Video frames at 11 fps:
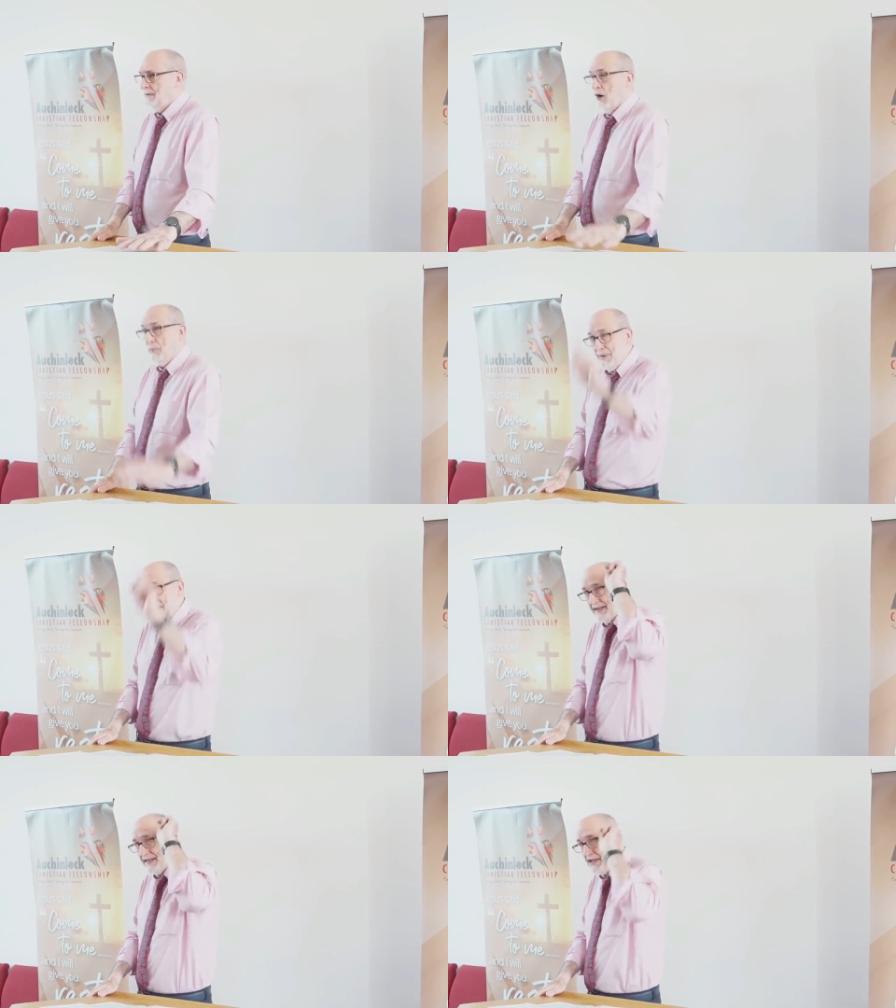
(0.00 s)
of
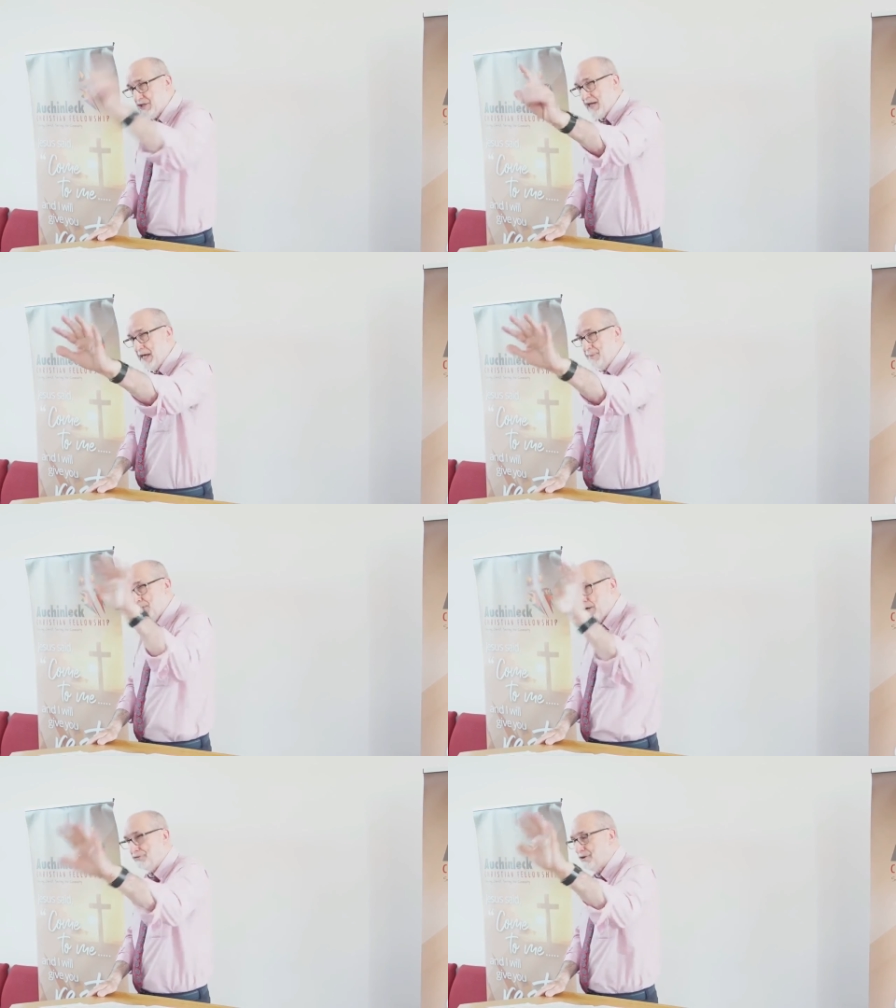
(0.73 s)
being a
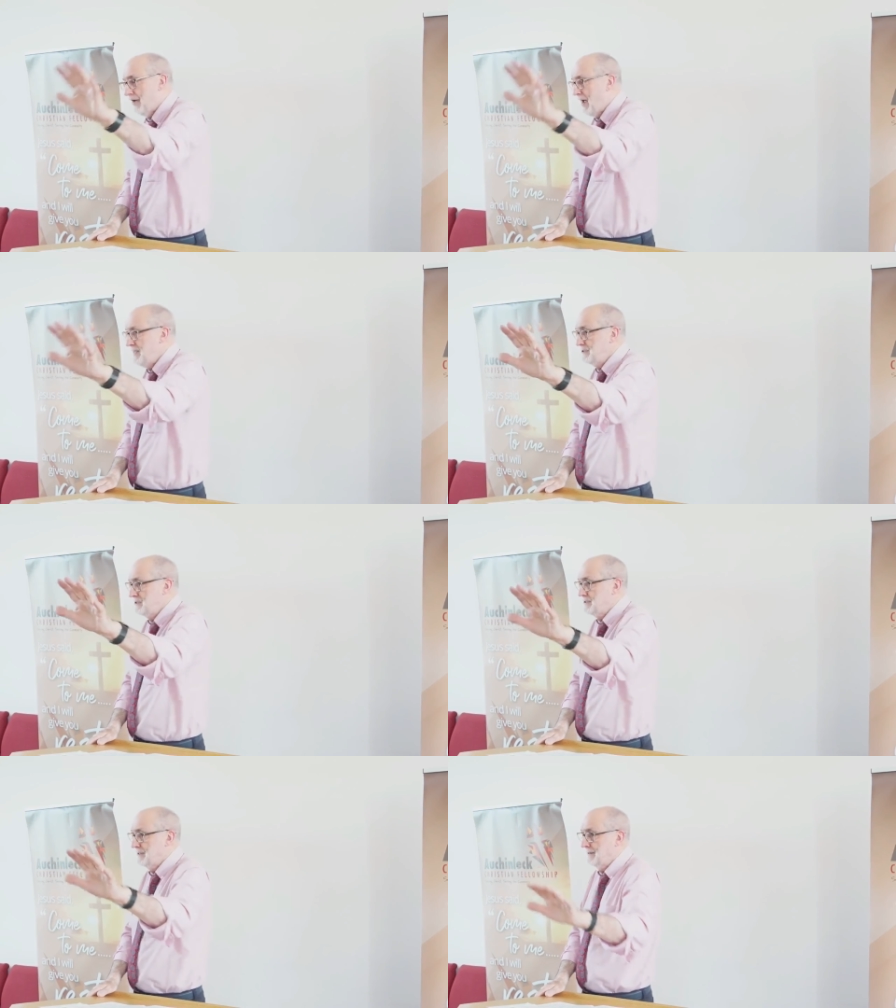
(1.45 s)
disciple of Christ.